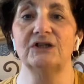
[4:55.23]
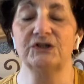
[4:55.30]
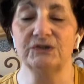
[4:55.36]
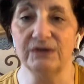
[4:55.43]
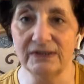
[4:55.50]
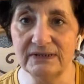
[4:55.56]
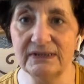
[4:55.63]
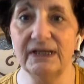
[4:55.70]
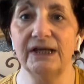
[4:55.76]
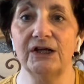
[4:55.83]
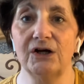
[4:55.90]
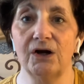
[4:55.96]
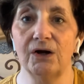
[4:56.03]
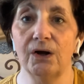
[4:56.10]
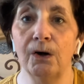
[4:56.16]
trusting in
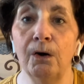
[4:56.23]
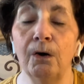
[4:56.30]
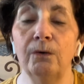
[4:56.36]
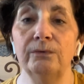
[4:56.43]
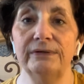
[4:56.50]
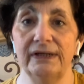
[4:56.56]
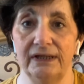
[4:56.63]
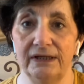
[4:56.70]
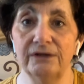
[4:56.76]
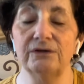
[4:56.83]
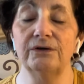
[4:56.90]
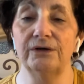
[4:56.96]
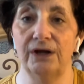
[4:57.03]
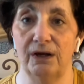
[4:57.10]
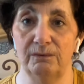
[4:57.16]
our own
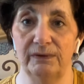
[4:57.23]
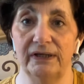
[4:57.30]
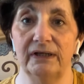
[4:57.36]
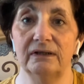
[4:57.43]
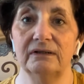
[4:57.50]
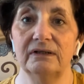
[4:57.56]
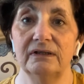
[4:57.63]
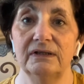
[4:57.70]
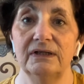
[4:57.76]
inner knowing,